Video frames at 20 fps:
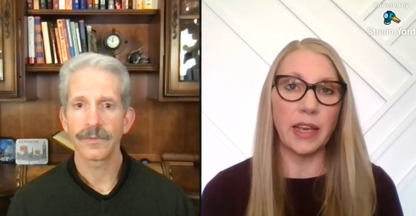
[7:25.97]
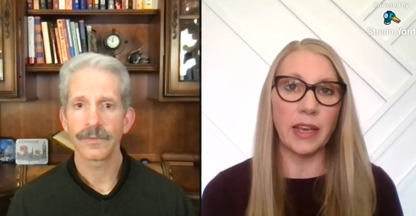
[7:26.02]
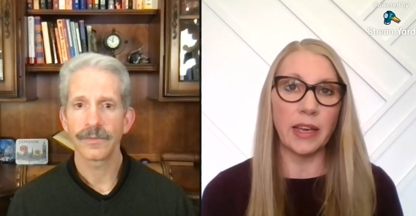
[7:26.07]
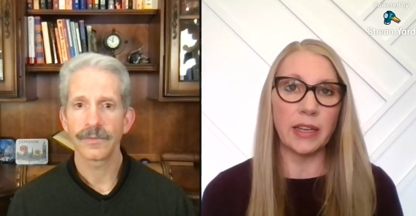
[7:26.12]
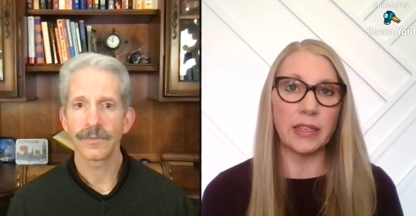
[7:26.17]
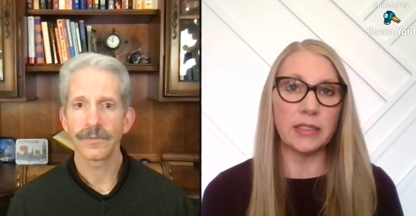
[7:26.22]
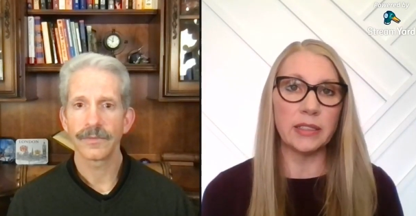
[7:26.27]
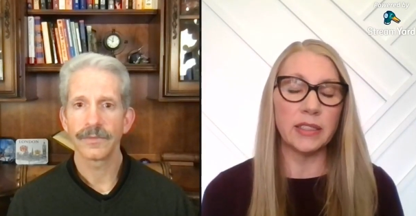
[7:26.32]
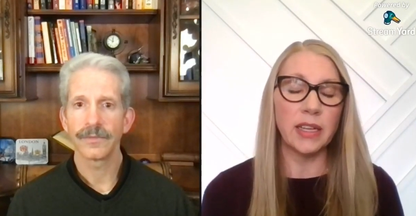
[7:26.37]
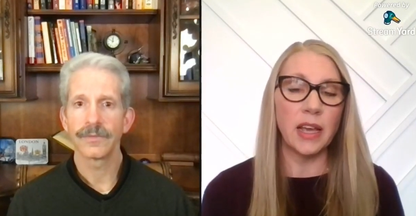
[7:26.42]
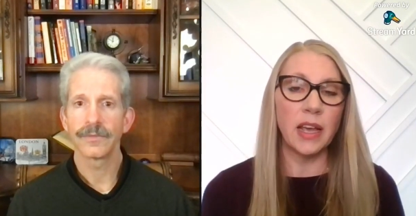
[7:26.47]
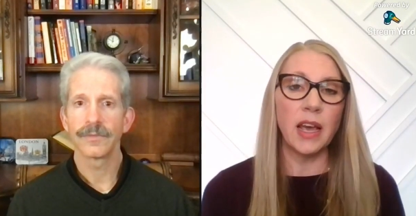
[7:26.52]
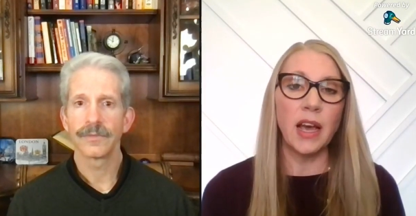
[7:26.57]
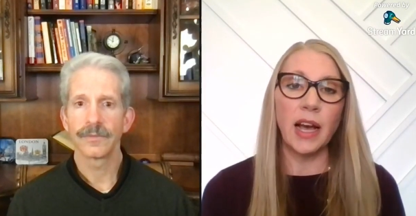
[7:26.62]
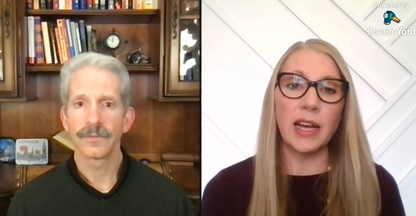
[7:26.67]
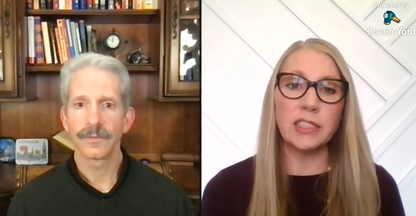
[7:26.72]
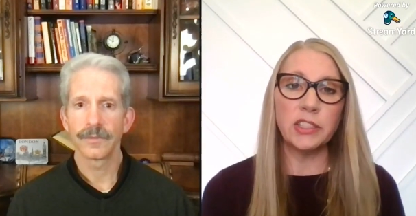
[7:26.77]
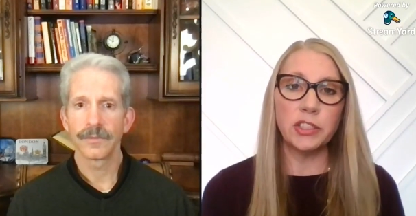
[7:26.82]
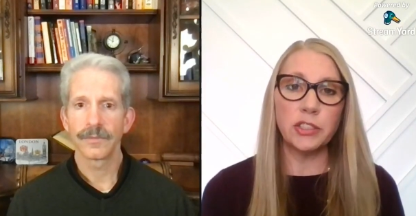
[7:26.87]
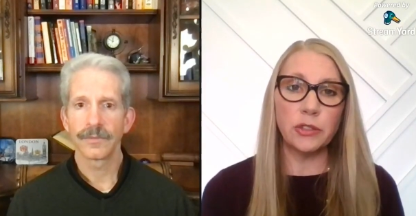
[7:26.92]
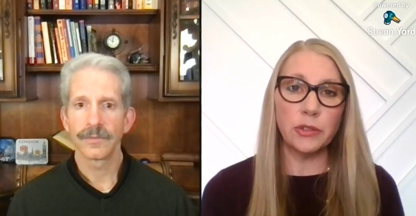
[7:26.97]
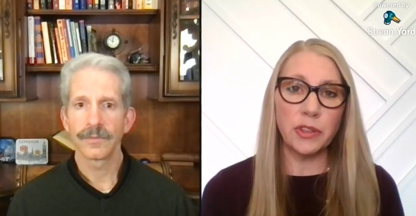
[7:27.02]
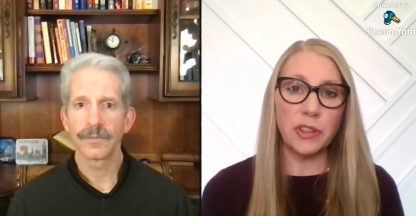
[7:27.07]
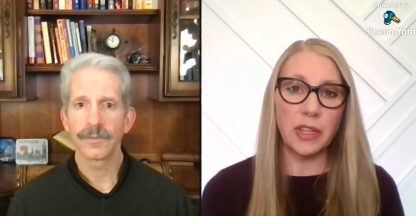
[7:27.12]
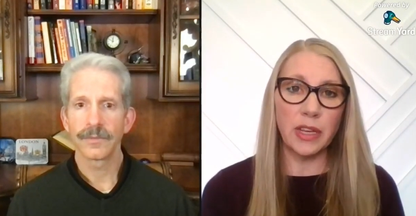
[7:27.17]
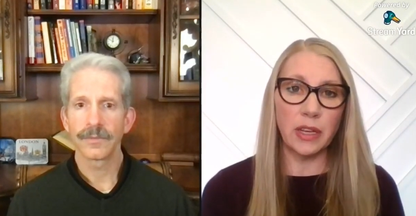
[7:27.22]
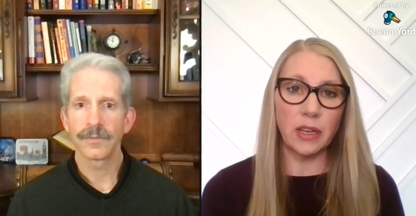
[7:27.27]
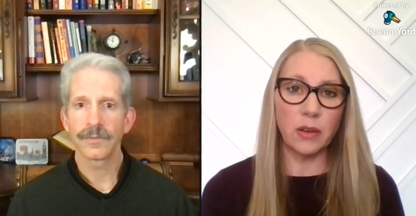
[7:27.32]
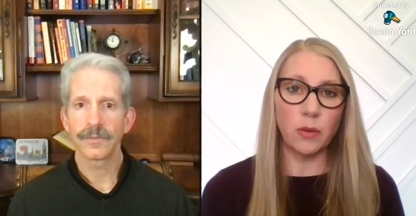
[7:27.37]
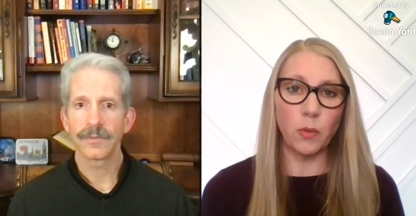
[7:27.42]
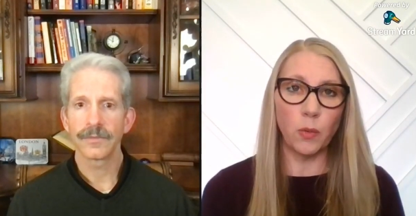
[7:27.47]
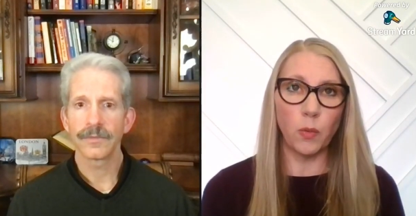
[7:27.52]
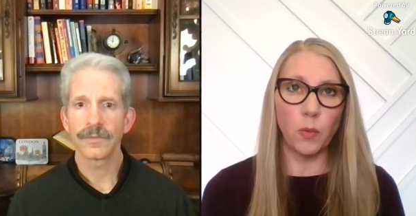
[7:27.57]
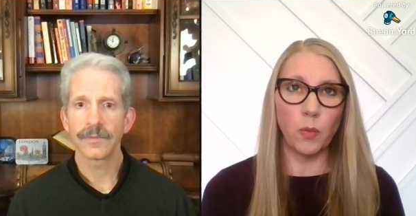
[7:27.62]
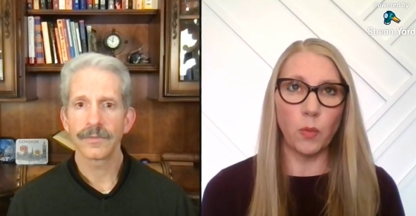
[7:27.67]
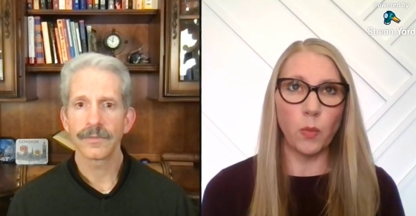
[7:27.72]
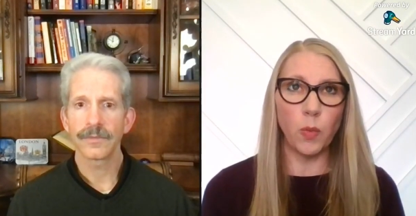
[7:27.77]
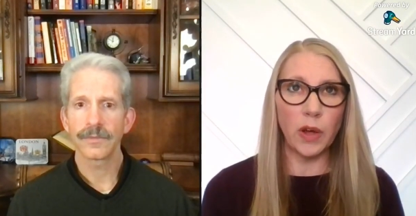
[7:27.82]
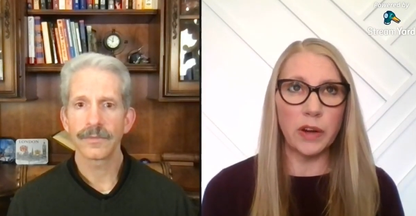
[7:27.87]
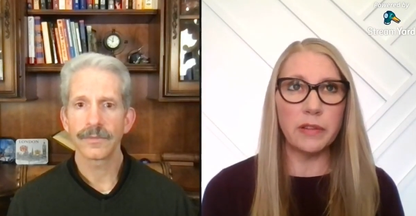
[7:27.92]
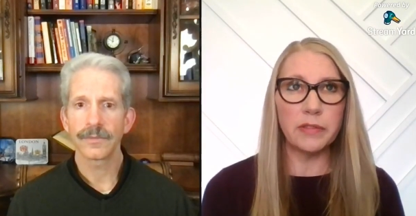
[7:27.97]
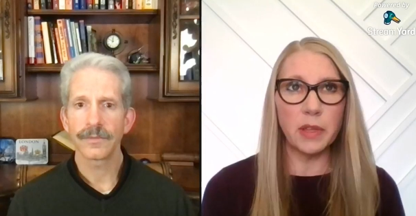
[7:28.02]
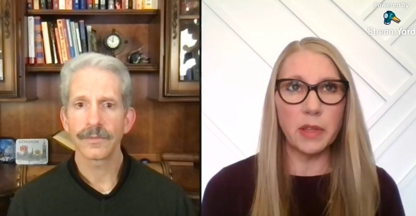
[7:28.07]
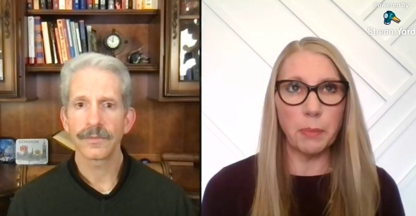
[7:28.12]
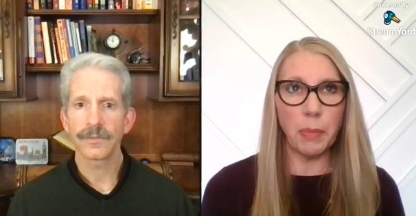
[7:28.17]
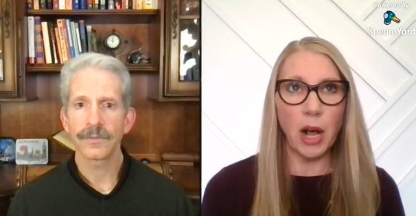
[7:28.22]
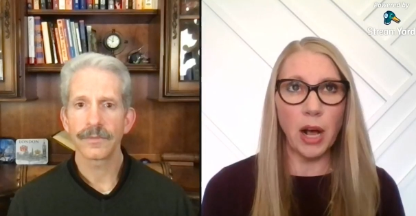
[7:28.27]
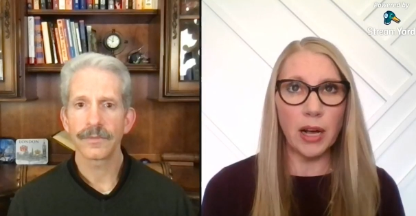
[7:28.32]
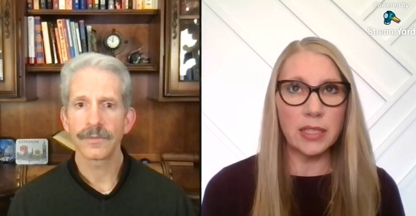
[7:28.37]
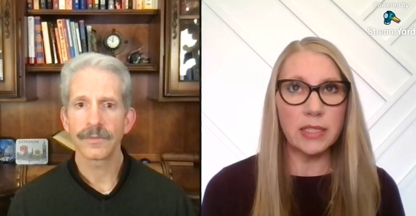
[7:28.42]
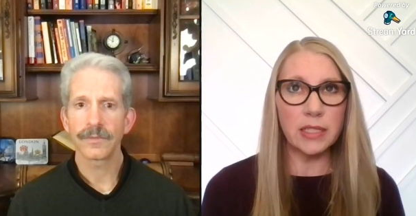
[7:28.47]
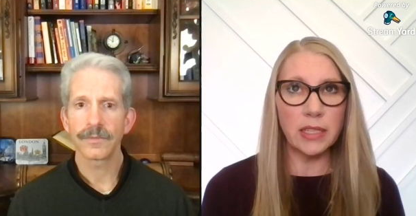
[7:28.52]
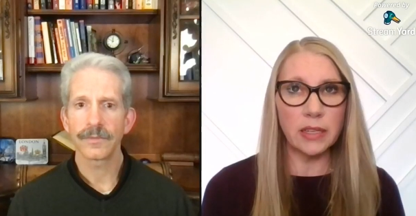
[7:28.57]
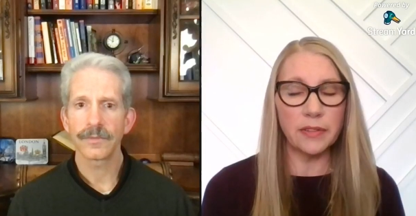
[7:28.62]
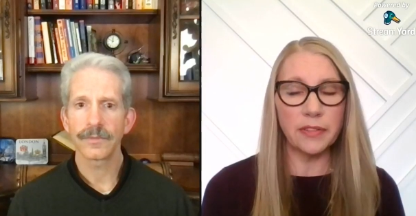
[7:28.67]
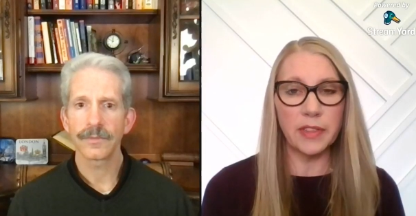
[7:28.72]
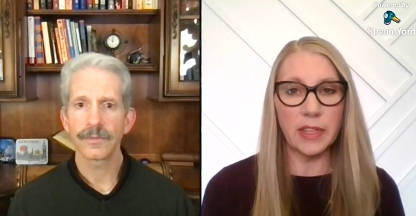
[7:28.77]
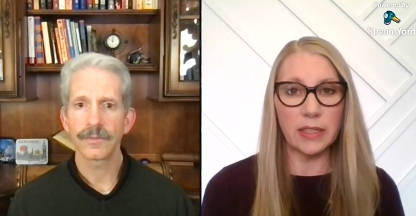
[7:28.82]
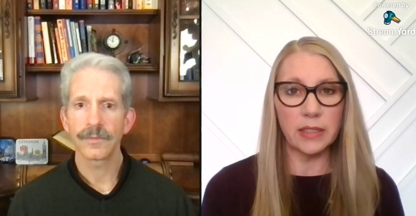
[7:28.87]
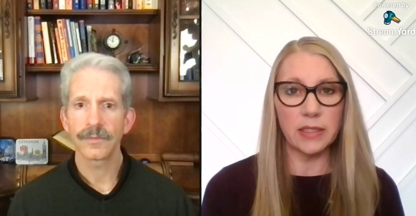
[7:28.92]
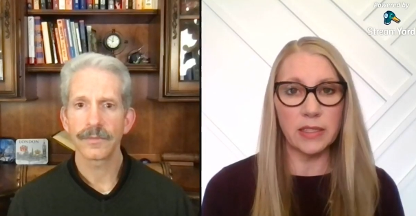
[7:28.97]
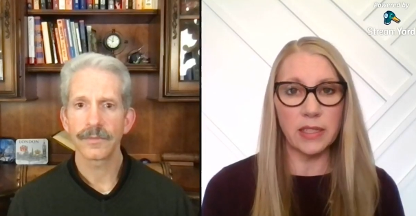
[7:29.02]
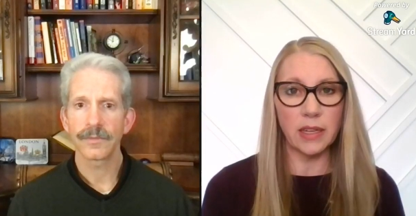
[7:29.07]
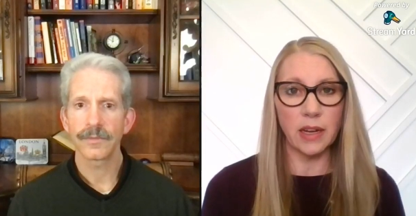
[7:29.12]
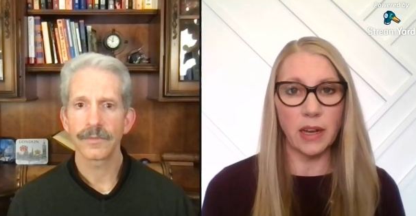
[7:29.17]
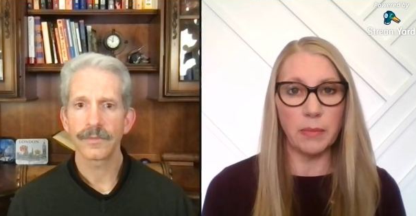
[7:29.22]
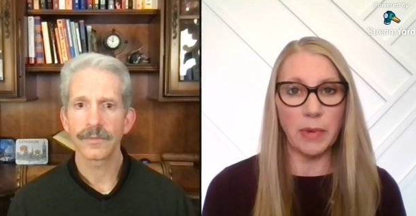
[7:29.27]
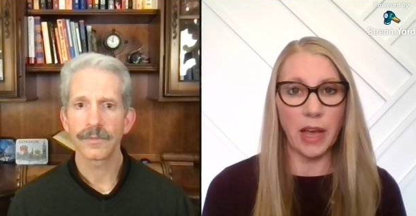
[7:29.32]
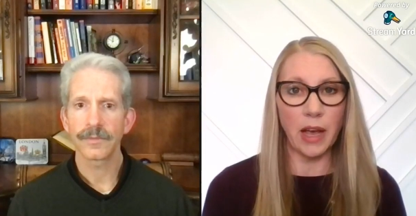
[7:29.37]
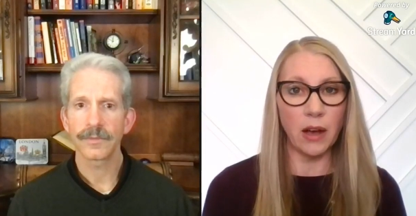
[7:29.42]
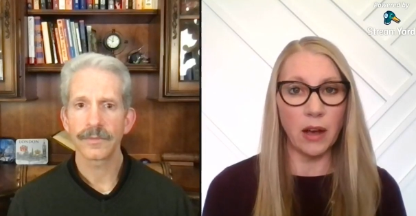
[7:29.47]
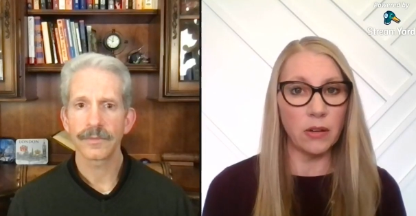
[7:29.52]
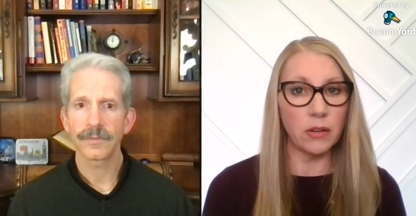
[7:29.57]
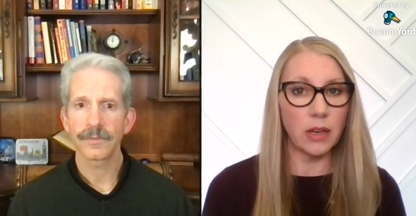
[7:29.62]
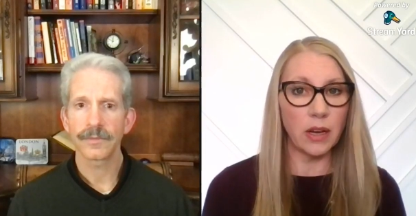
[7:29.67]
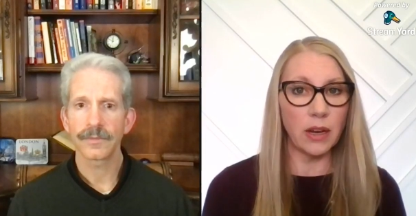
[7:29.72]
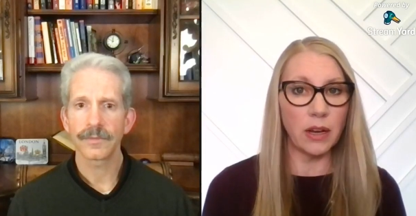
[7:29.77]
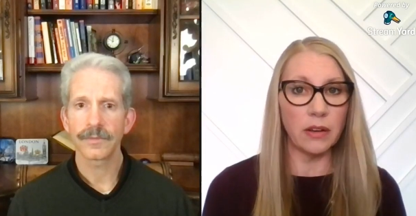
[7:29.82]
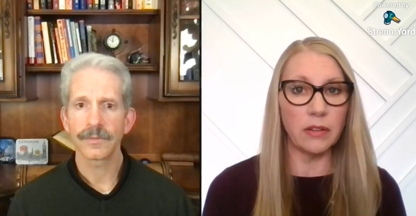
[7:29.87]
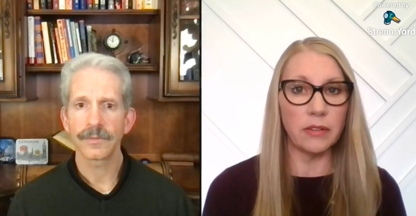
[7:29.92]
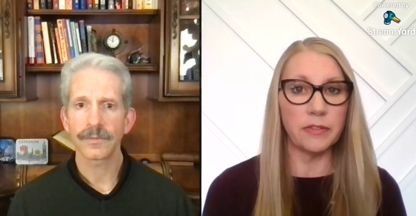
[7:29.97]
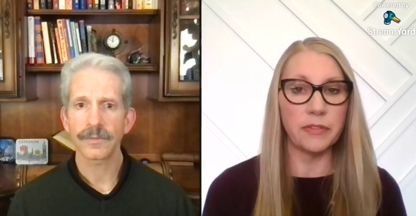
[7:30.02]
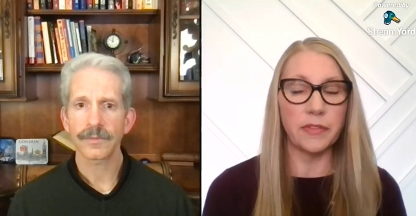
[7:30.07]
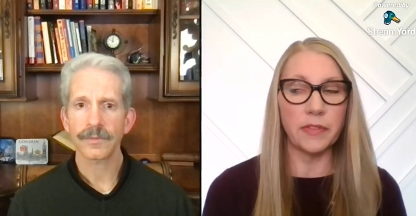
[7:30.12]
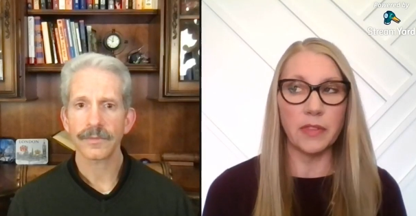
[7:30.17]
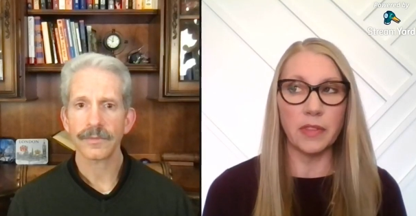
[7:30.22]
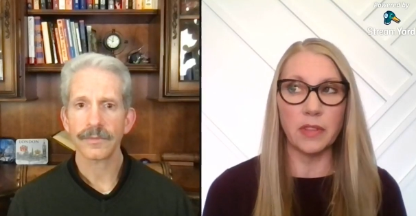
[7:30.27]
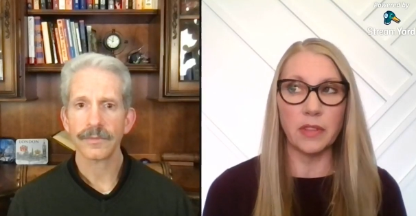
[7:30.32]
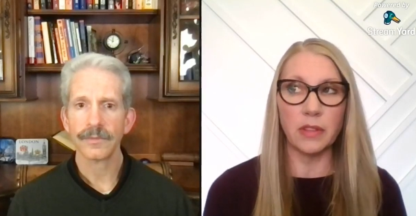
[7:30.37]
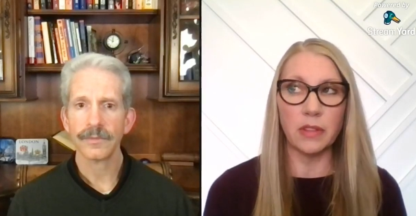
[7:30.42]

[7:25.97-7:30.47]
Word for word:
Speaker 1: And I do think one of the positive things to come out of